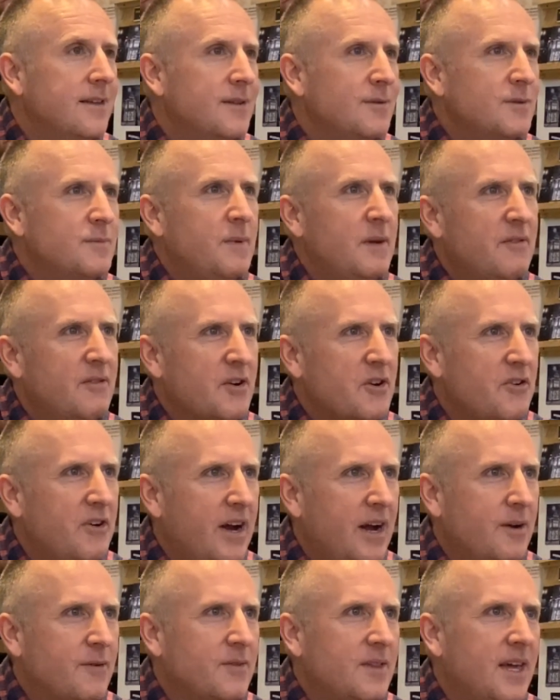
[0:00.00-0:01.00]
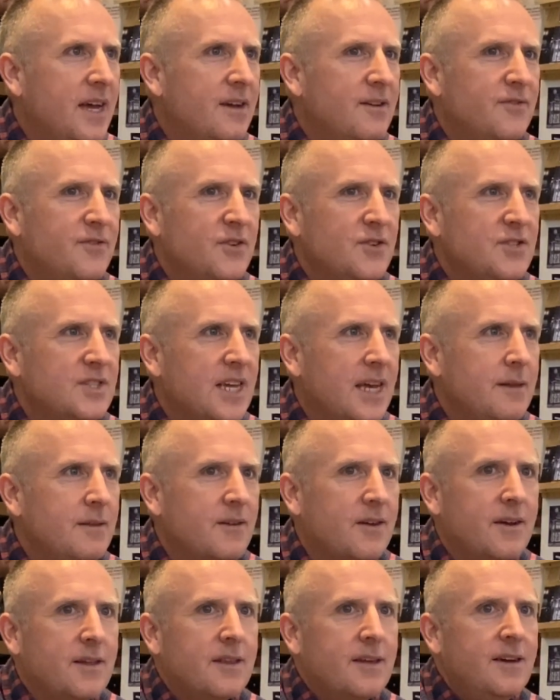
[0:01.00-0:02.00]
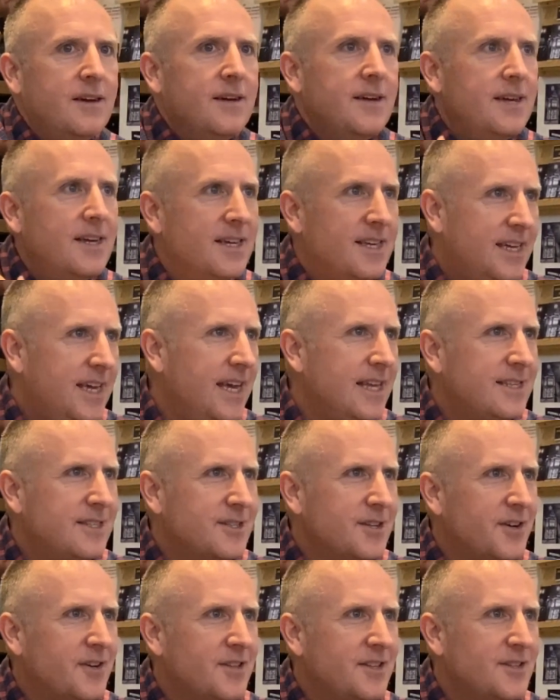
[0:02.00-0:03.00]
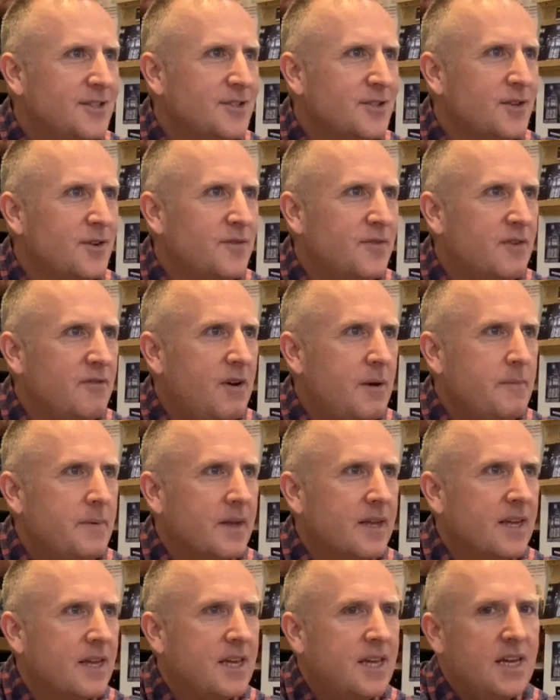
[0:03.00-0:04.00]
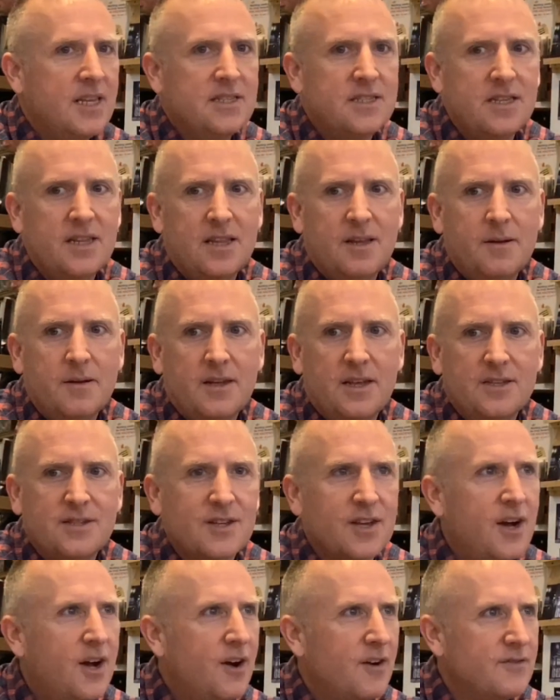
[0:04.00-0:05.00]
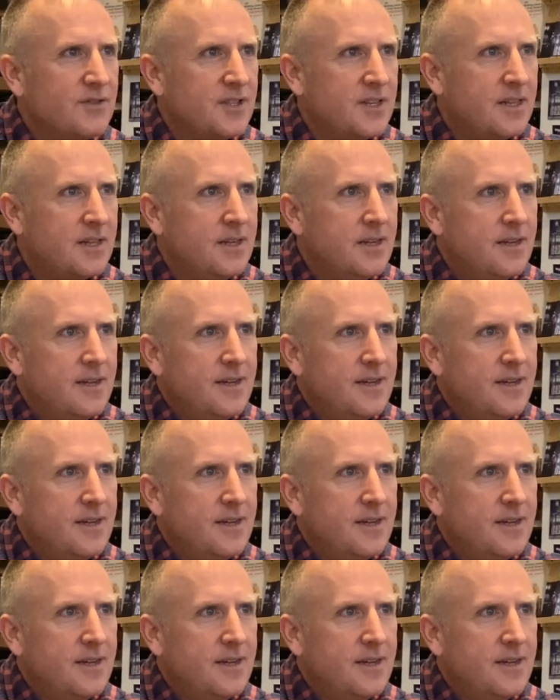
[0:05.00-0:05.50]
There's a bit of a crowd there. First time they got the kits on and stuff, the replica kits and the scarves, and